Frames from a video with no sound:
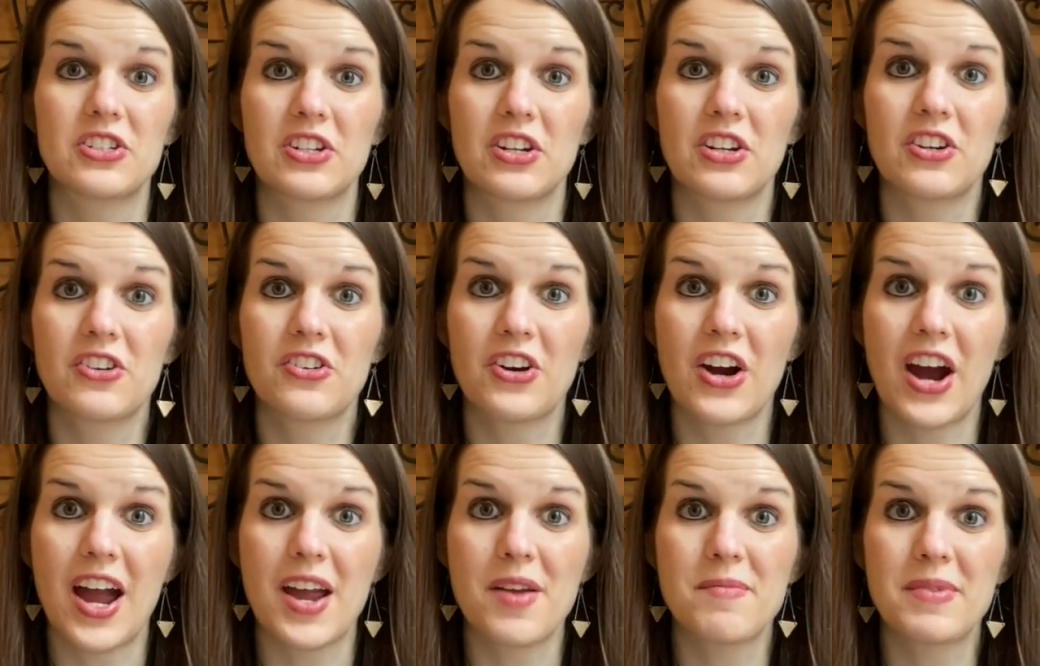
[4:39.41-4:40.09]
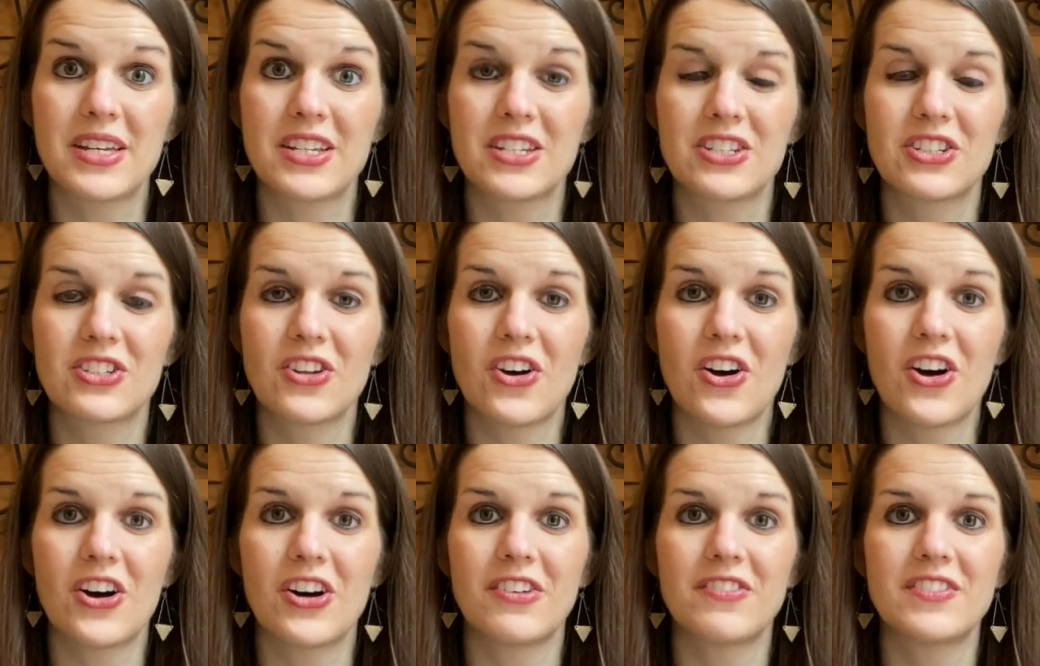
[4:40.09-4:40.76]
crime is
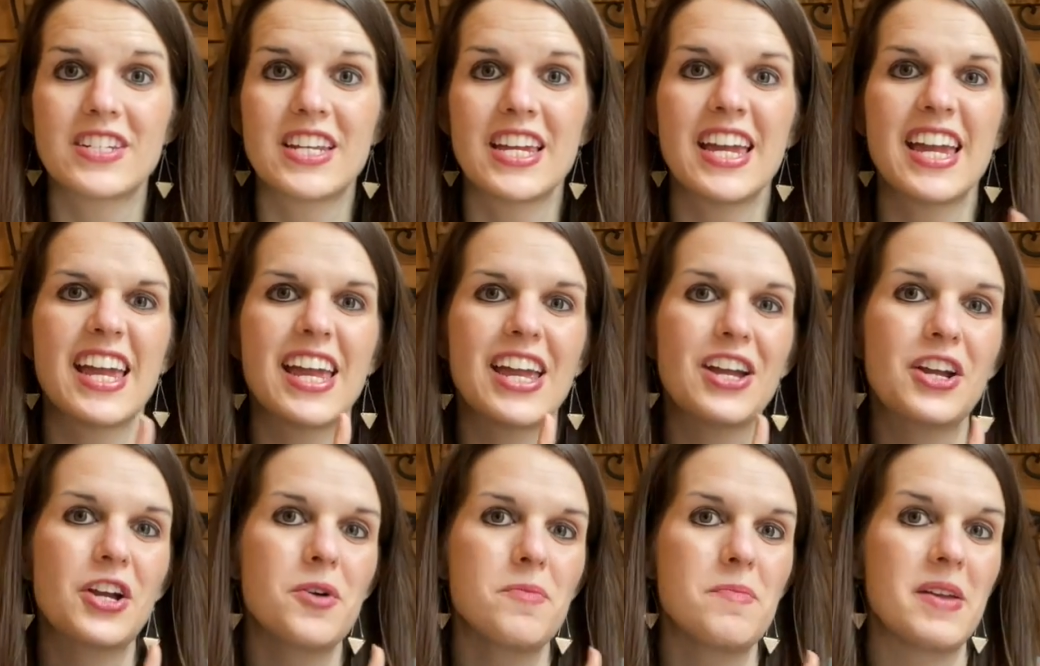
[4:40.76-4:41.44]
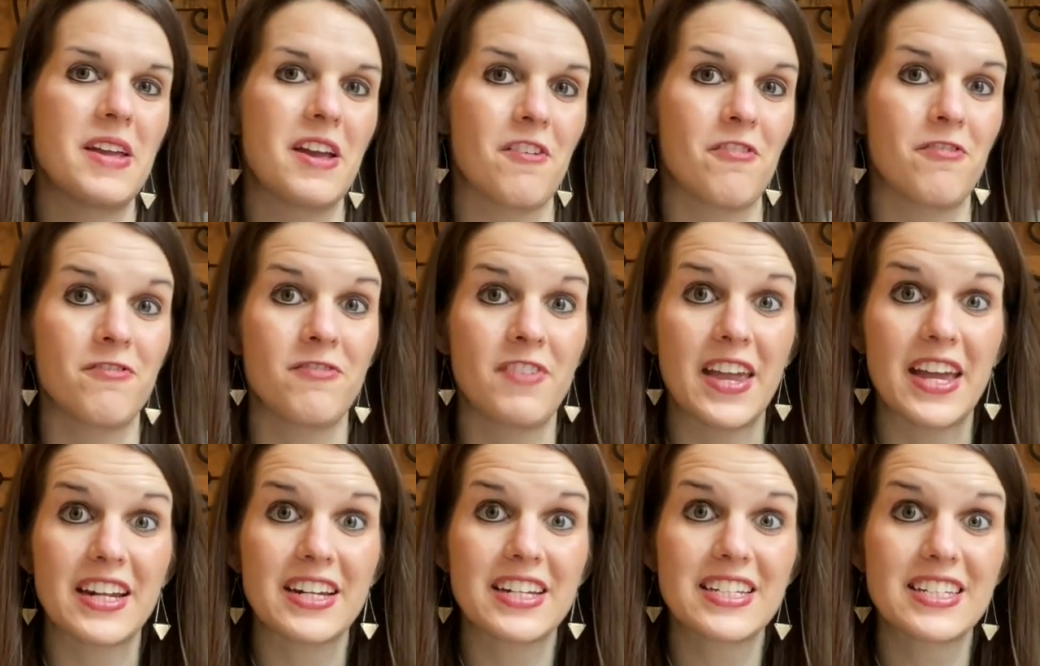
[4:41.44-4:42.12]
solved. It could be a
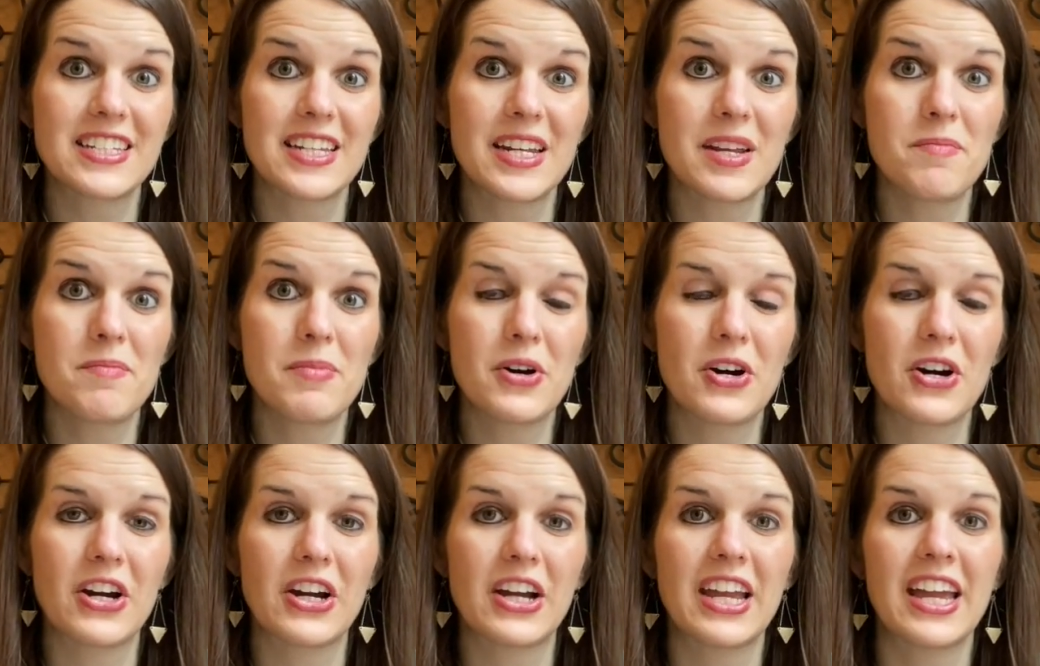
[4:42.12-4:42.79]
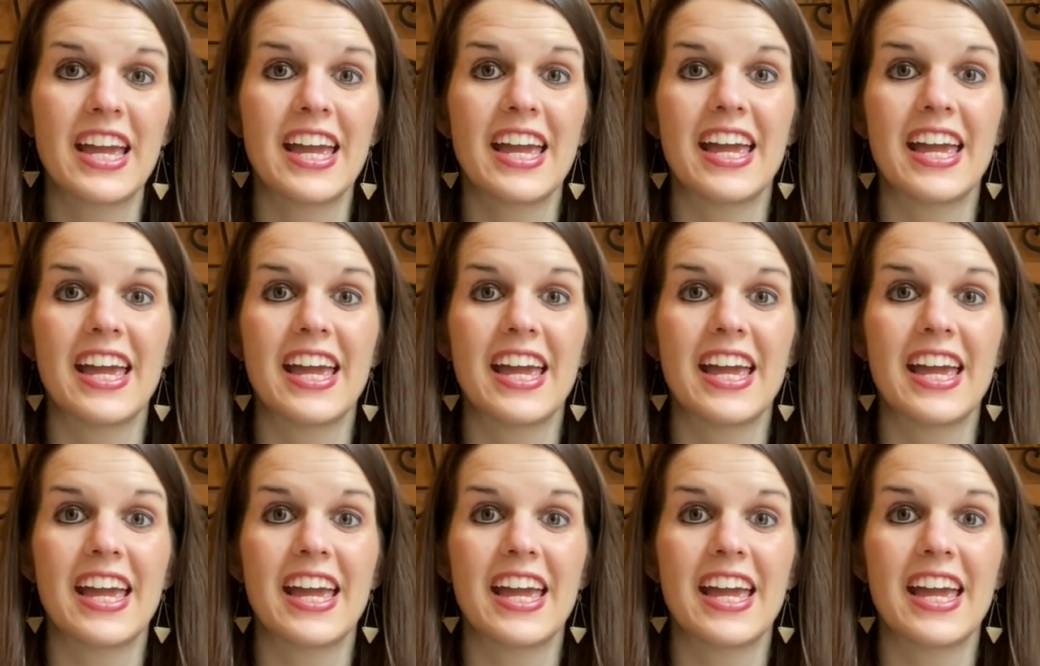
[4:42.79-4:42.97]
fantasy book.